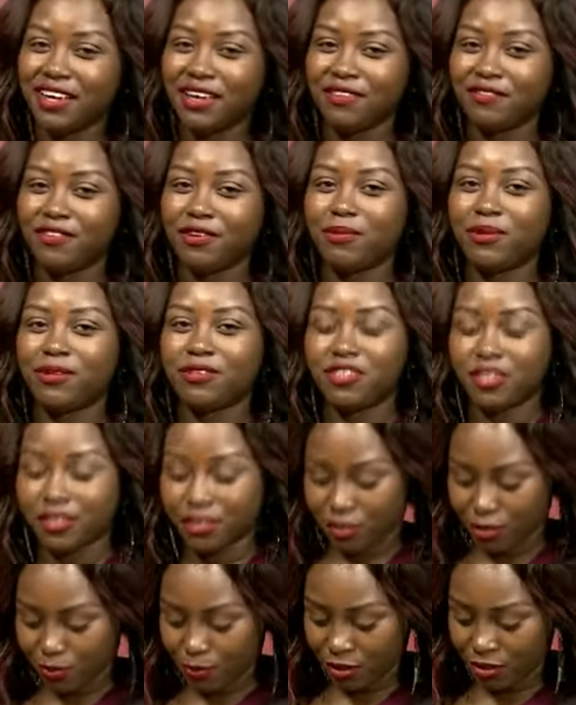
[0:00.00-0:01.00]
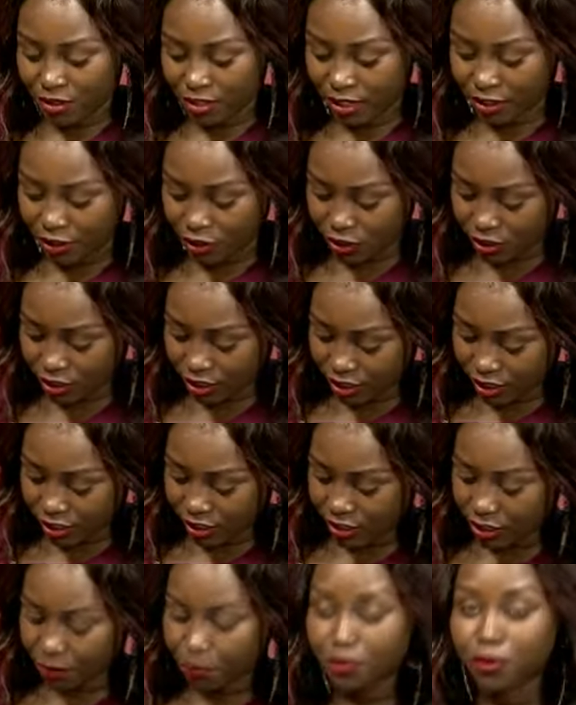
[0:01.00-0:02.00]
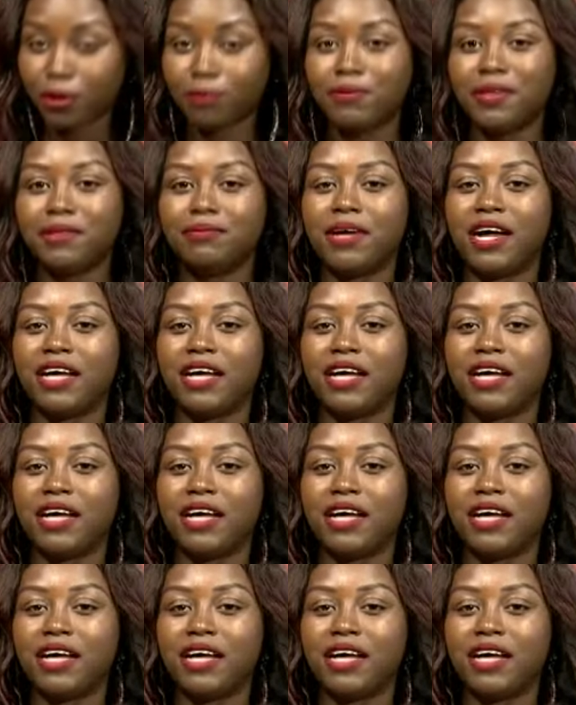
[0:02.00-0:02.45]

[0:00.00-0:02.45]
Female genital mutilation is a problem